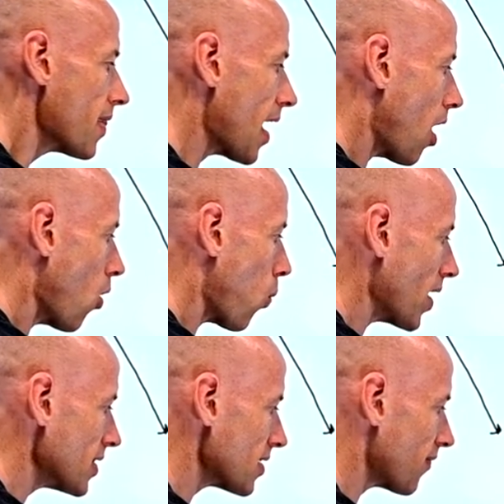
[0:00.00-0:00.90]
There are
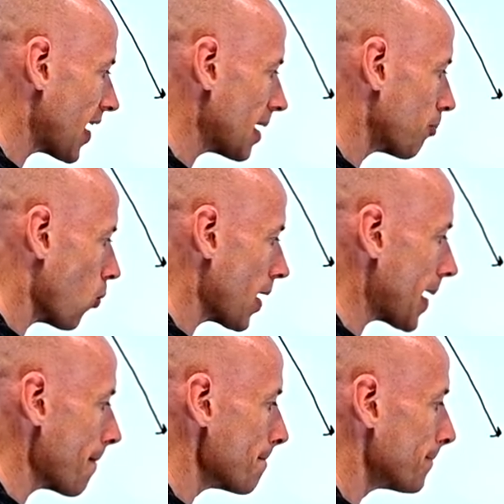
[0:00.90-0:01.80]
ones available
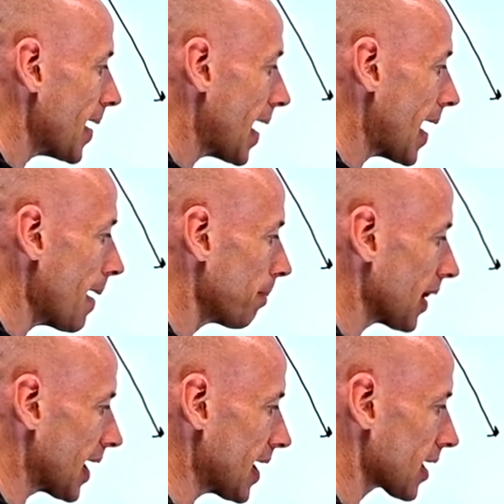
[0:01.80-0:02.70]
in
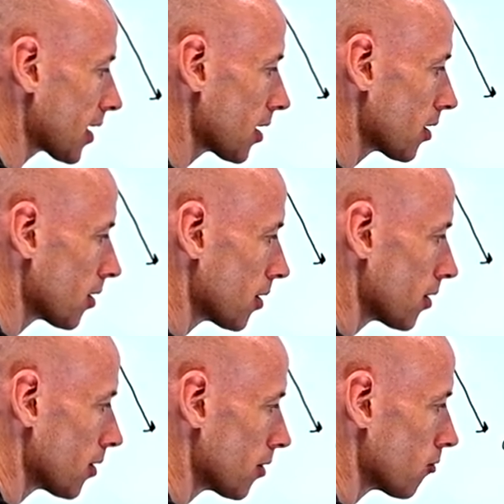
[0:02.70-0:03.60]
public
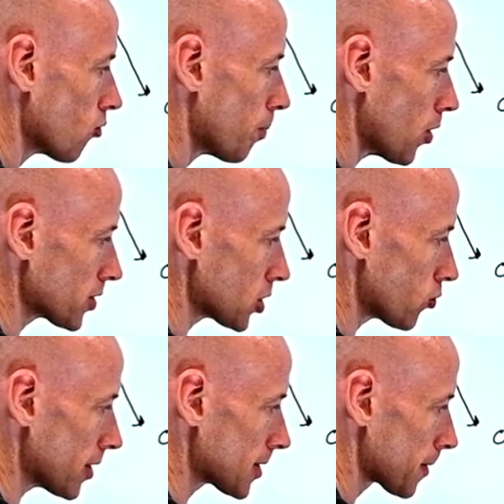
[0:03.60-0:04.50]

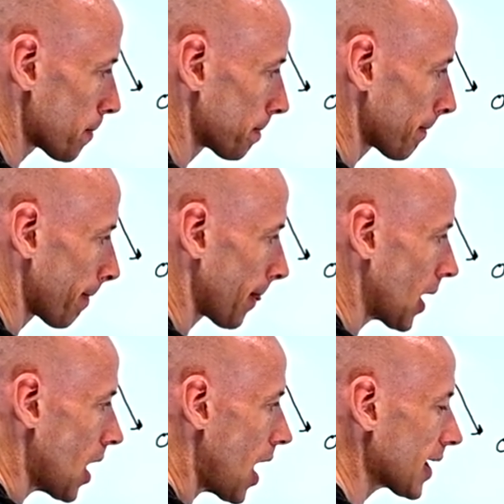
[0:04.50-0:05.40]
repositories.
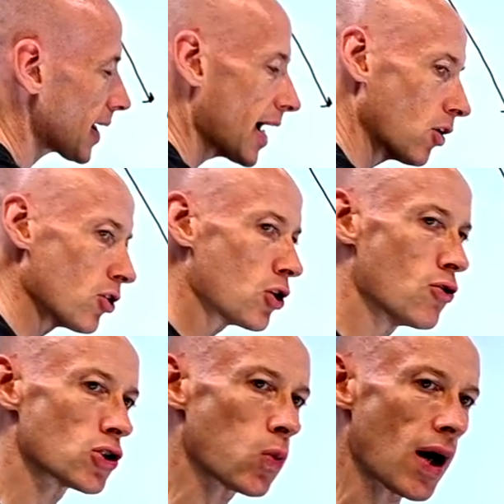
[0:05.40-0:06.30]
I cannot
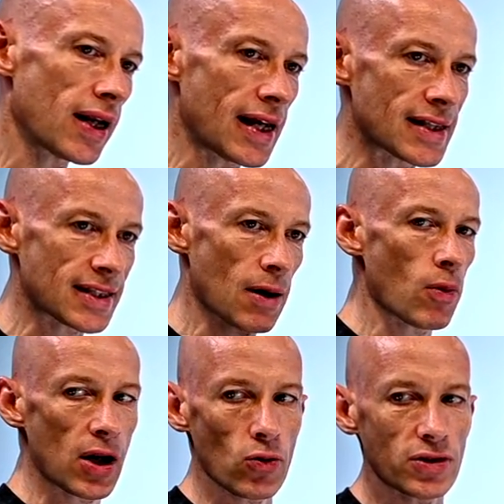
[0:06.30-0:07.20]
use one in
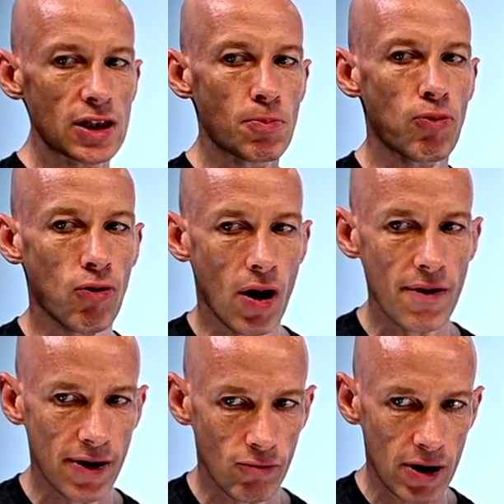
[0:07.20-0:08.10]
someone else's
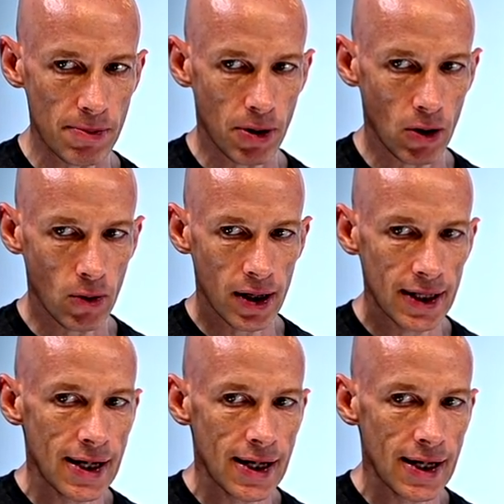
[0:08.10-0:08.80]
private repo.